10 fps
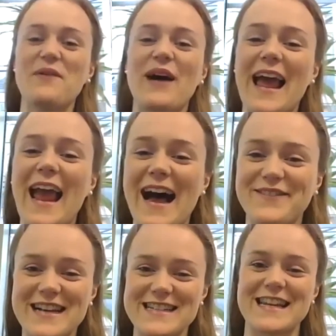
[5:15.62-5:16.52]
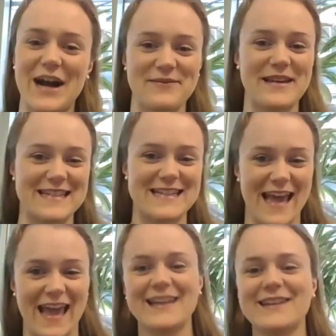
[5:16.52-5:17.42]
well, I have actually come in
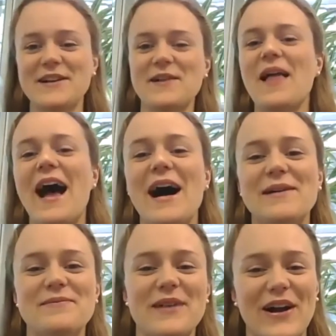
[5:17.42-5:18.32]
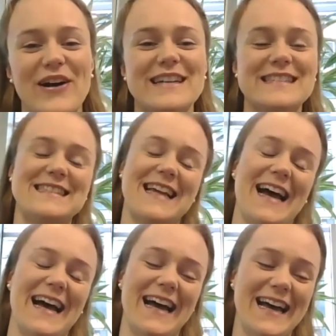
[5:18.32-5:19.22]
today. Um, because
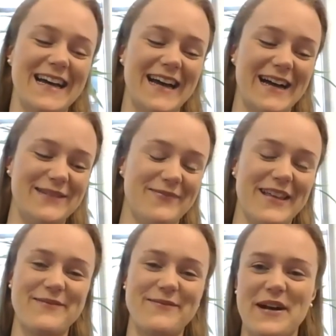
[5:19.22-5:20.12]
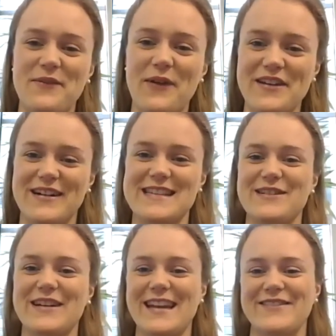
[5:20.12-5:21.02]
uh, um, my Wi-Fi is
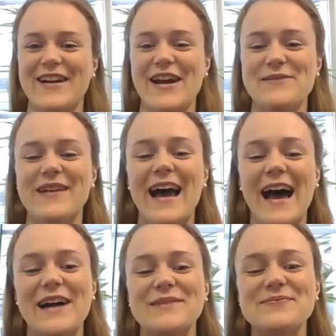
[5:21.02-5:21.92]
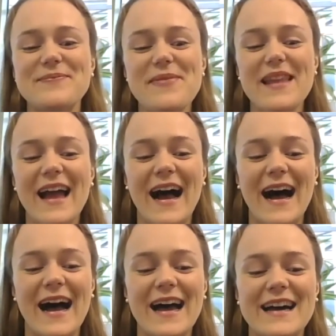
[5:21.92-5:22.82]
not good enough at home. But um,
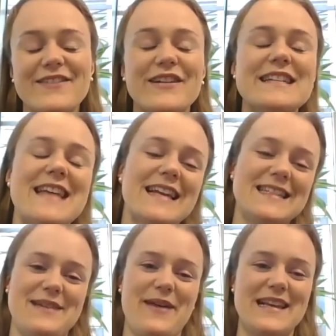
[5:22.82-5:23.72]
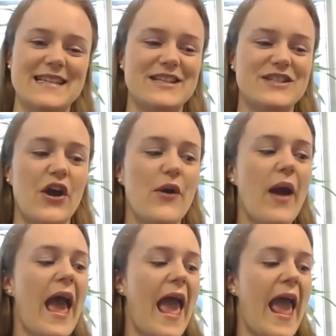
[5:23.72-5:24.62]
uh, on a day-to-day basis, so
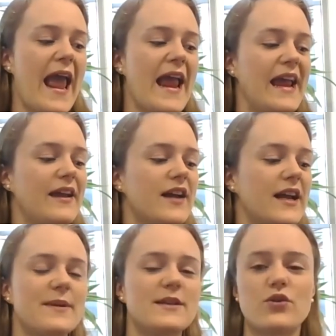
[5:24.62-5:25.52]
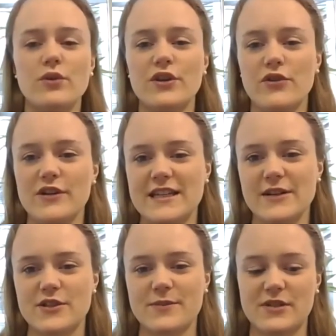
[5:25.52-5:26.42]
a I suppose talk you through a deal
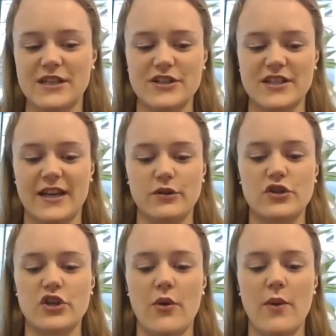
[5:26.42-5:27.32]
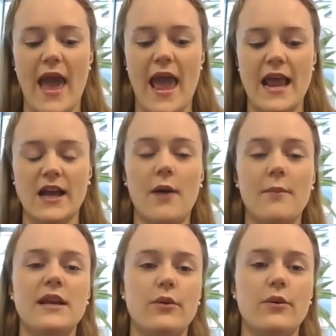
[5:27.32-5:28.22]
deal cycle. So a
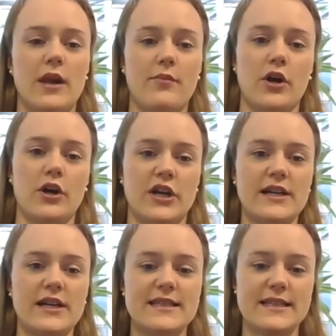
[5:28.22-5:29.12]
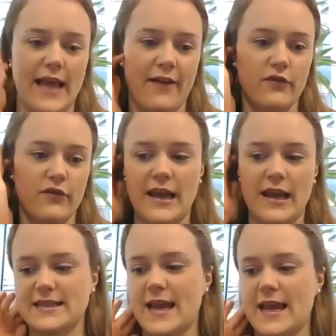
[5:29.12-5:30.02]
company will approach us saying,
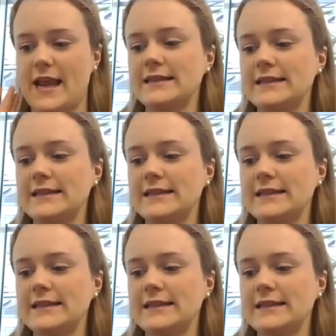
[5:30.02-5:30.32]
let's say.